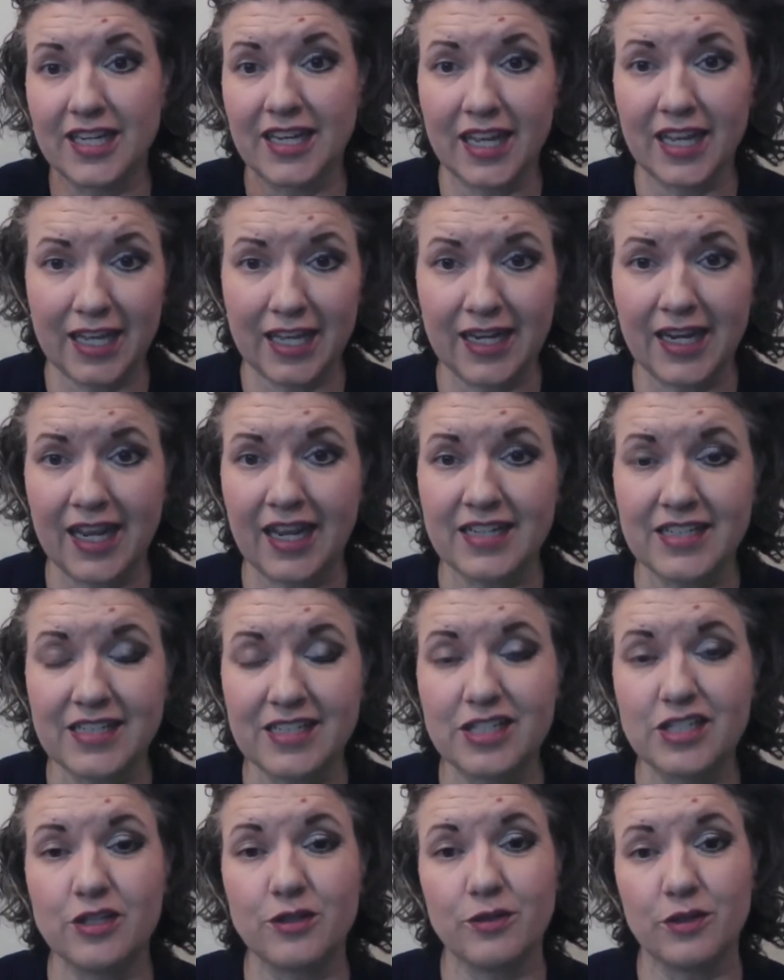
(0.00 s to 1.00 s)
get
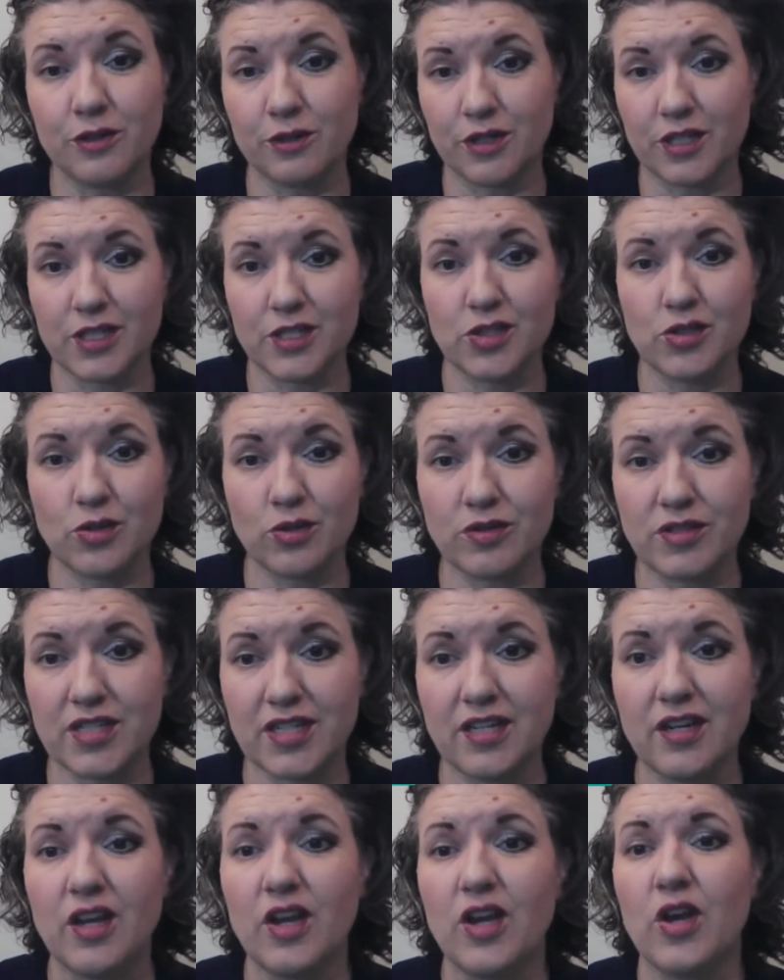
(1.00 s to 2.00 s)
connected to your consultant,